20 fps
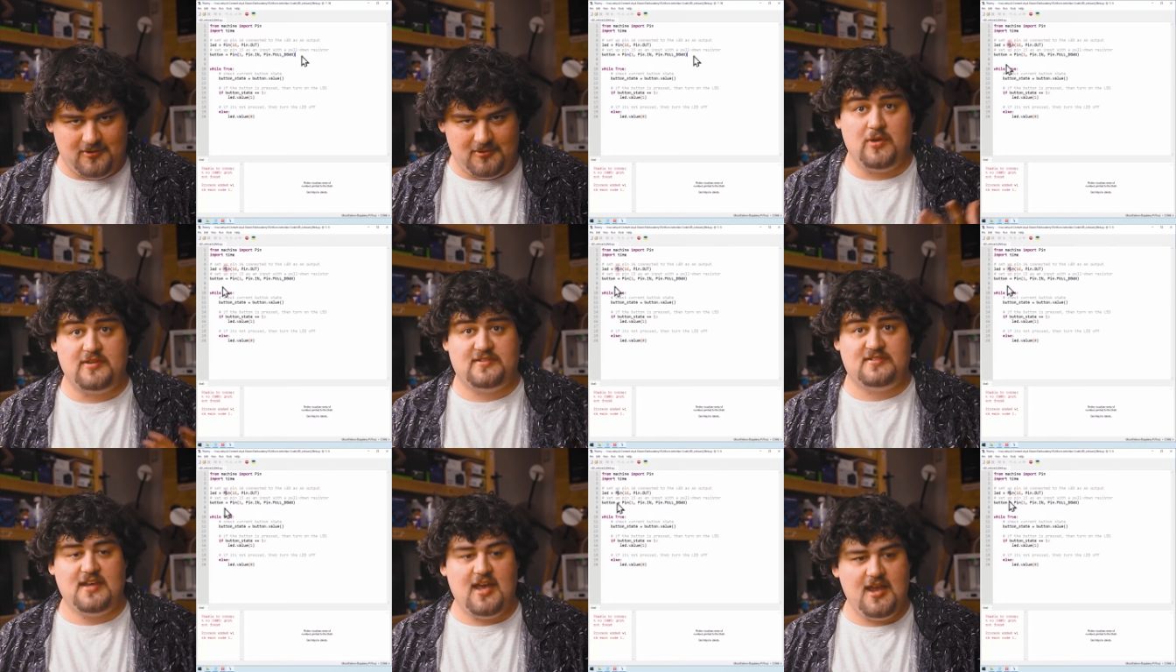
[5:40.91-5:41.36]

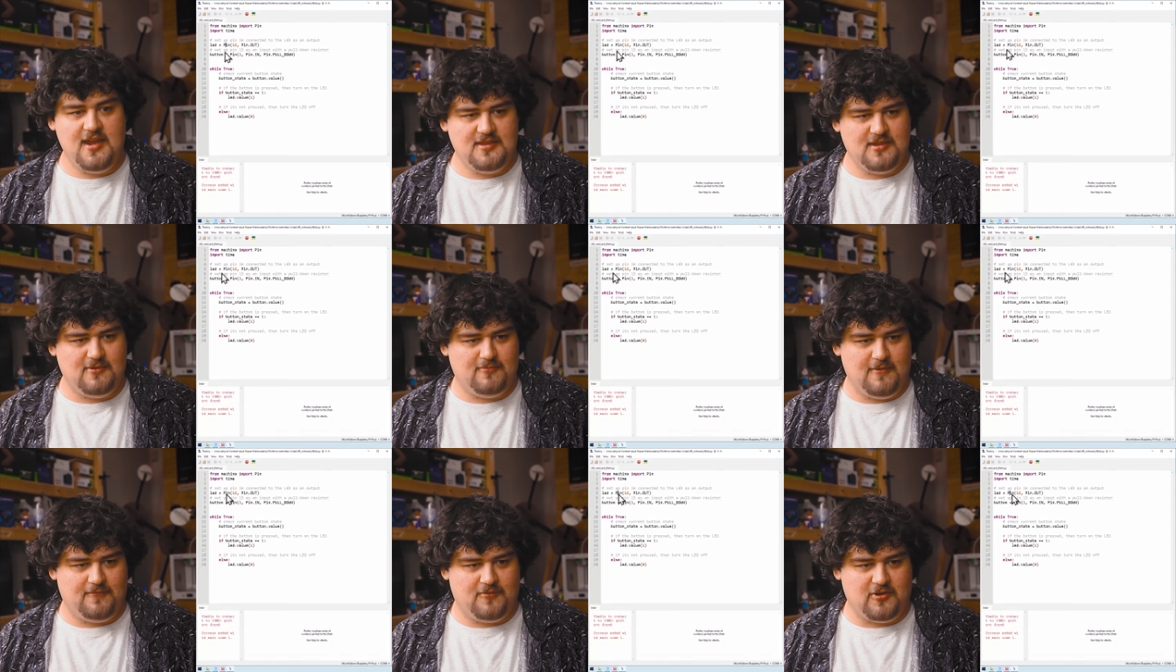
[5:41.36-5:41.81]
We're saying
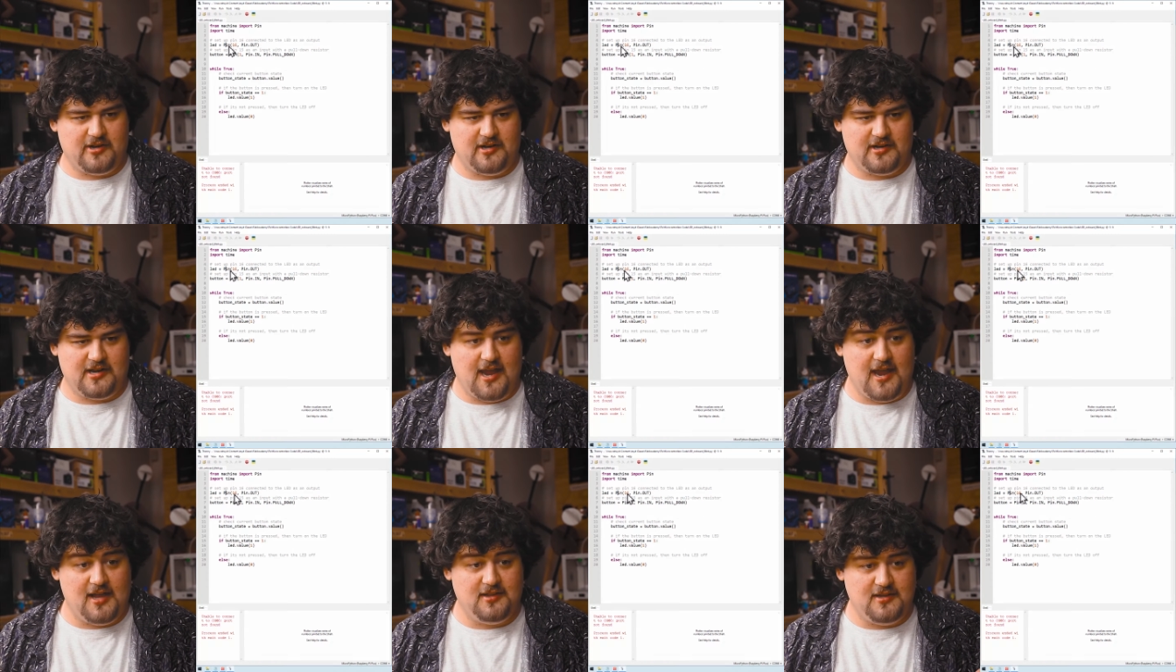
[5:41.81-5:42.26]
that we've got
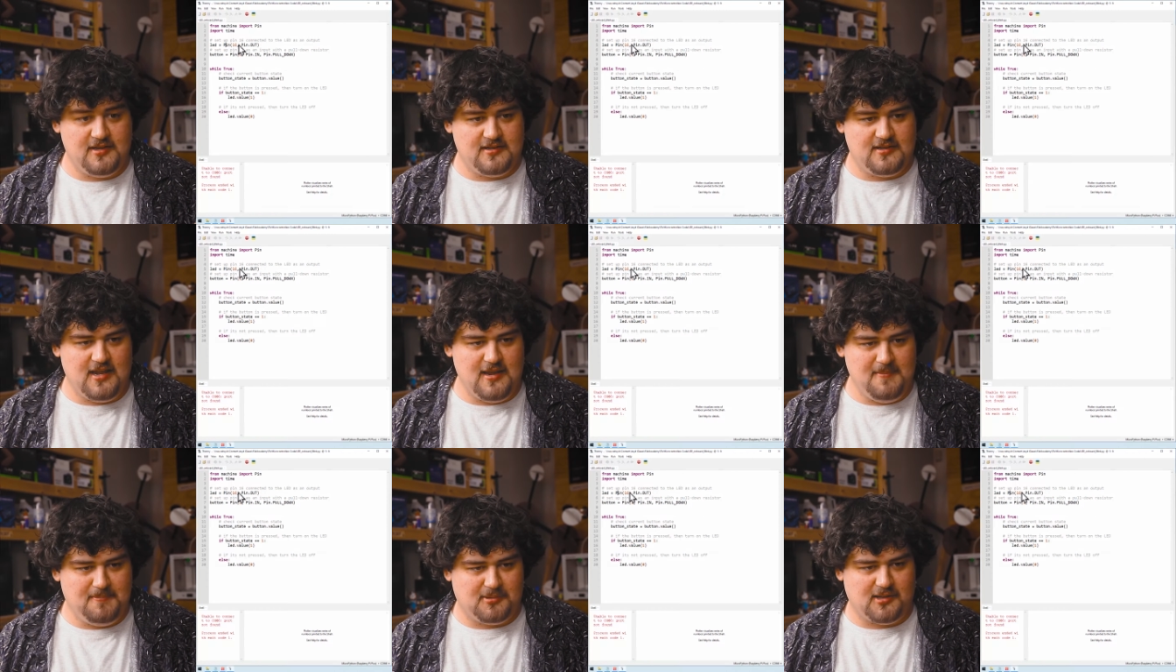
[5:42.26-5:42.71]
an
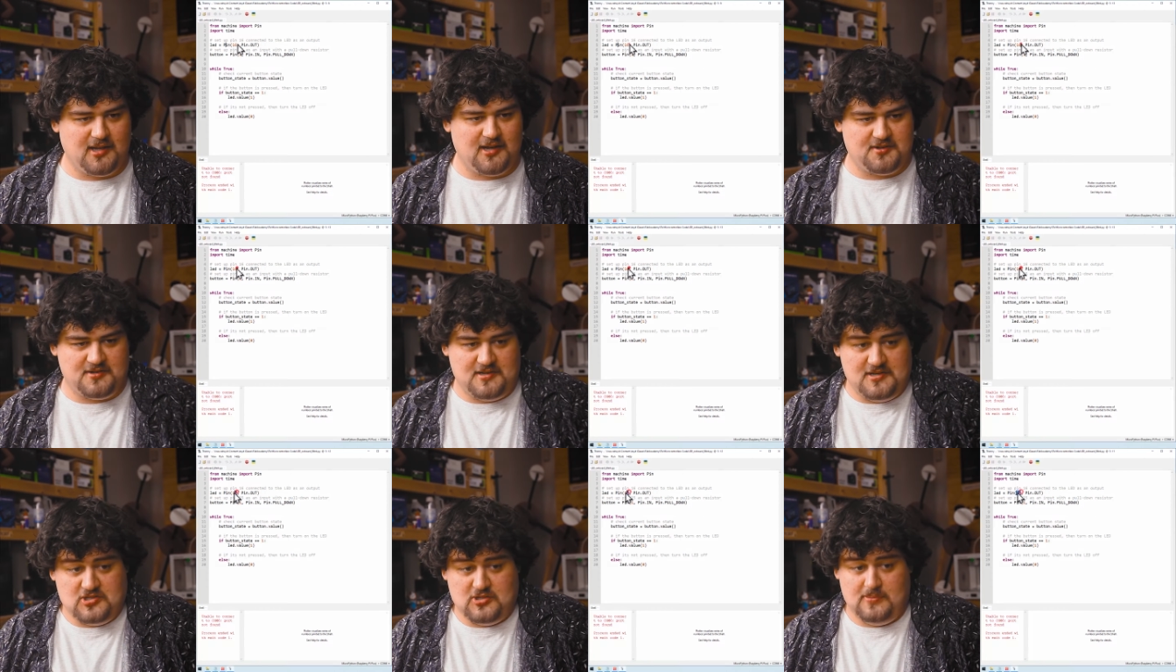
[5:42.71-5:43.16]
LED
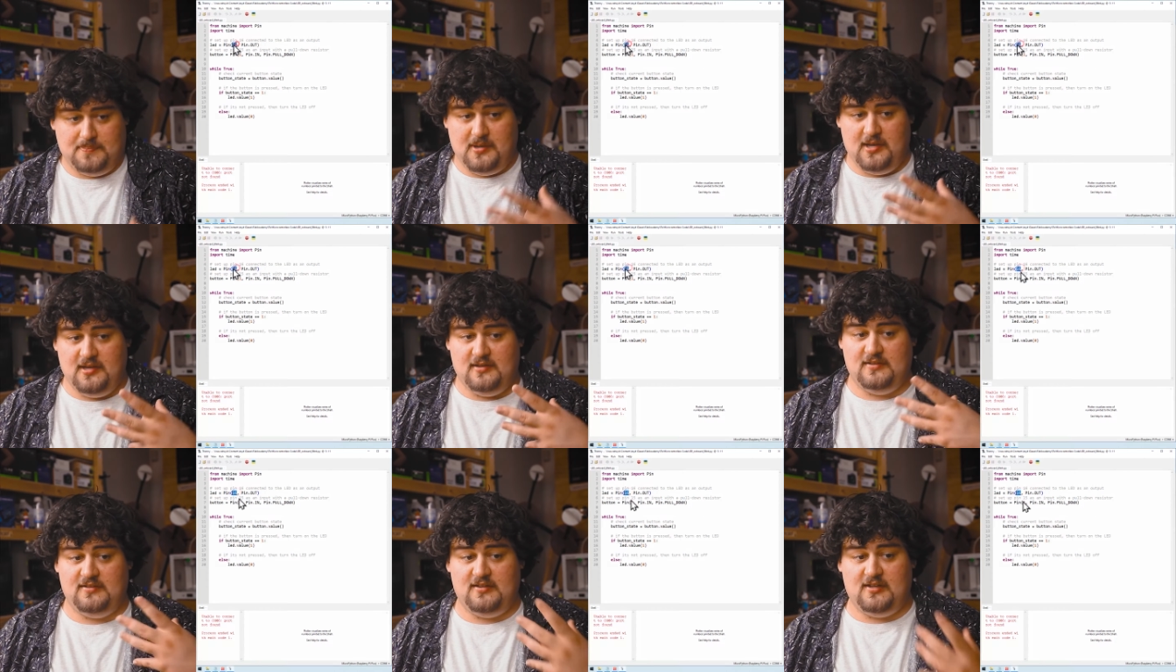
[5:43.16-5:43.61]
plugged into
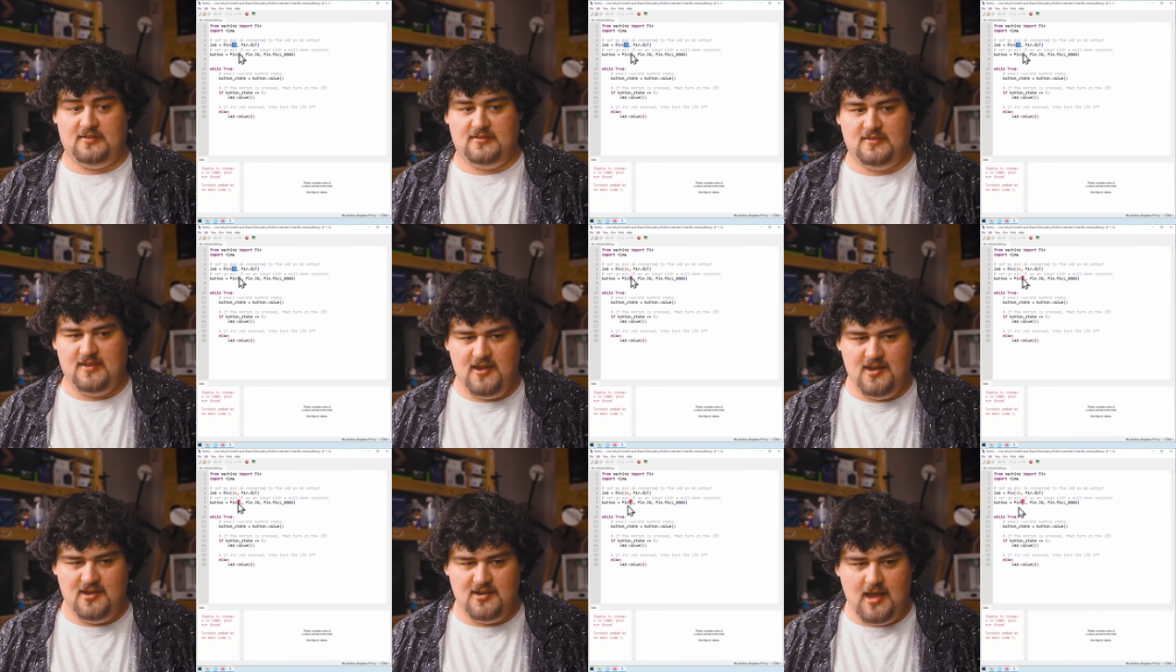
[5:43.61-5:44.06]
pin
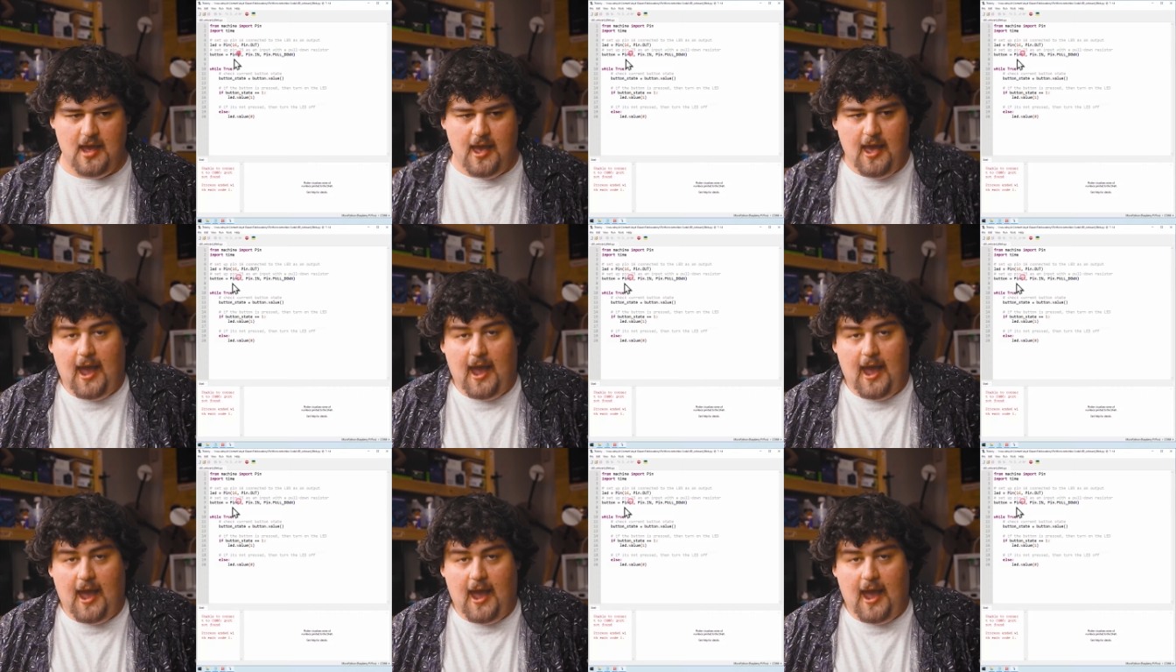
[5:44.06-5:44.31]
16,